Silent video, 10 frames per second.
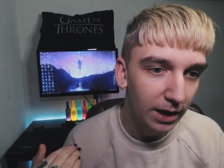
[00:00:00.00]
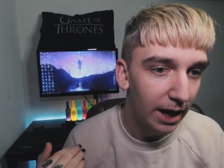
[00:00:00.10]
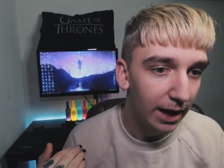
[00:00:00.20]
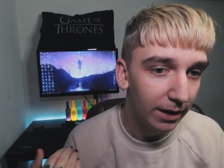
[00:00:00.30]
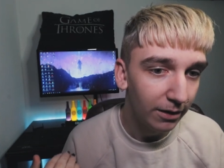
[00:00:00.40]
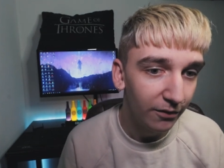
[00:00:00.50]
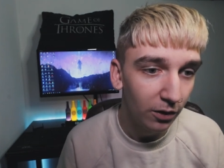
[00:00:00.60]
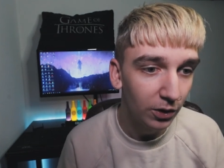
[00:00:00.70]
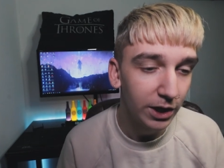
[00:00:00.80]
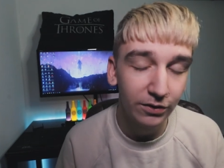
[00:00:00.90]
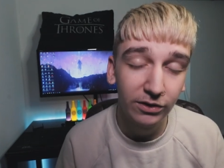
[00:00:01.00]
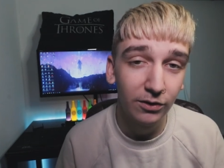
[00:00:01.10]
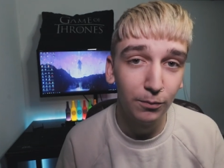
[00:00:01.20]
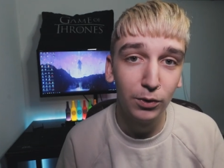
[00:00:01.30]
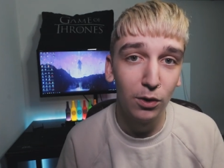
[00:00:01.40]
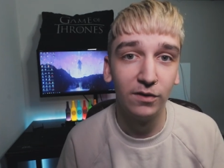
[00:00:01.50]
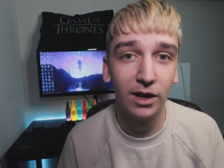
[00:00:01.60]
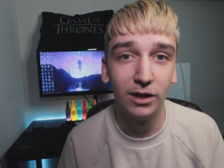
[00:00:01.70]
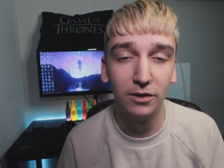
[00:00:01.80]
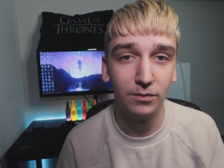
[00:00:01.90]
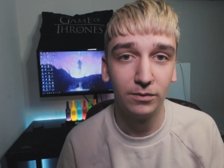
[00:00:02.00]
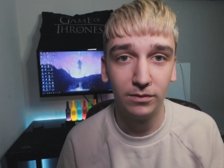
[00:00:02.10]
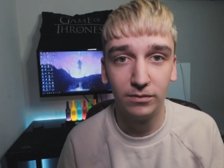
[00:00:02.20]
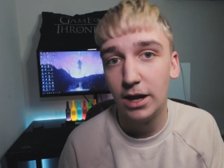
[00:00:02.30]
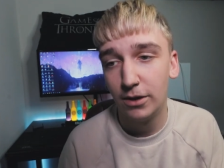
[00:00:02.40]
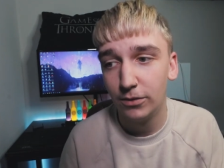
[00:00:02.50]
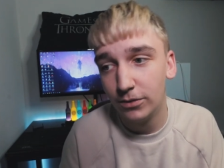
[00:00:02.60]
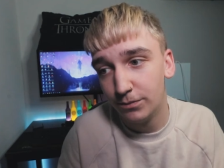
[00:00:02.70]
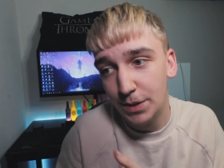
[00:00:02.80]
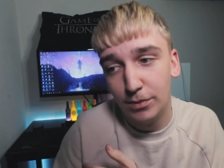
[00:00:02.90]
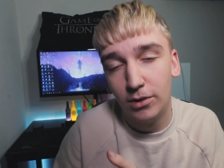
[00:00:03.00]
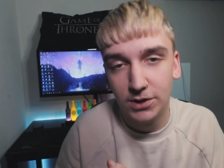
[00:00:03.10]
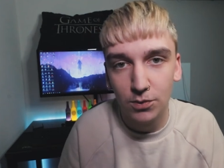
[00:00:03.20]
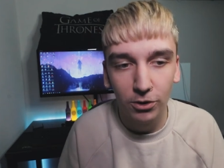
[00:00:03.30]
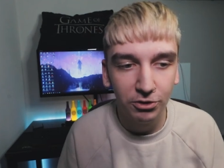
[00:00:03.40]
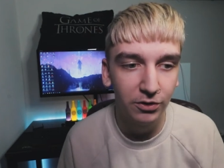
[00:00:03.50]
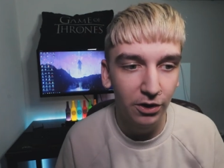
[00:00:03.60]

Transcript: And I feel like it's some content that, that people like to watch.